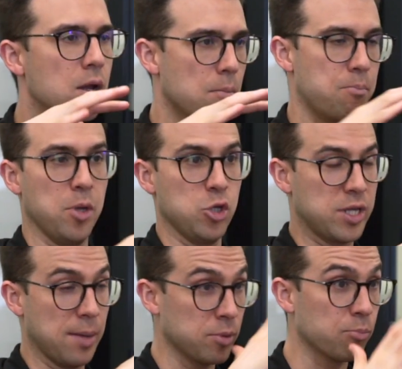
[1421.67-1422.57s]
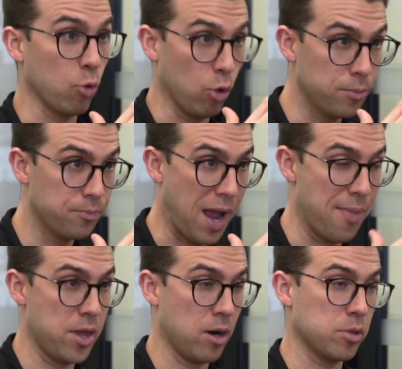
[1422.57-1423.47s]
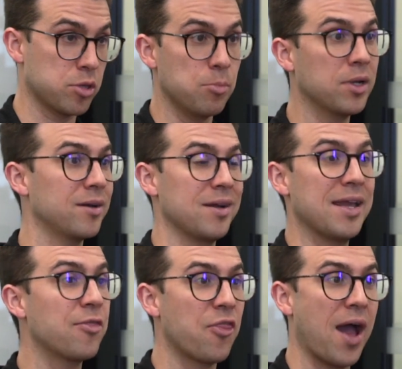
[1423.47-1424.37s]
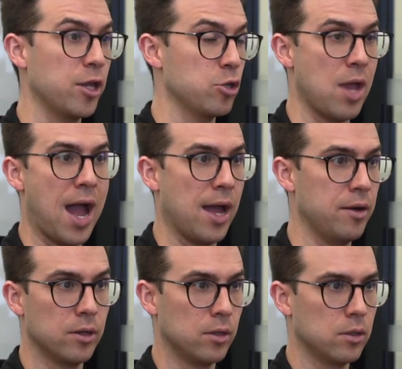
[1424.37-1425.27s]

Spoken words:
Yeah. But you kept it broad. And then I'm assuming underneath that you had,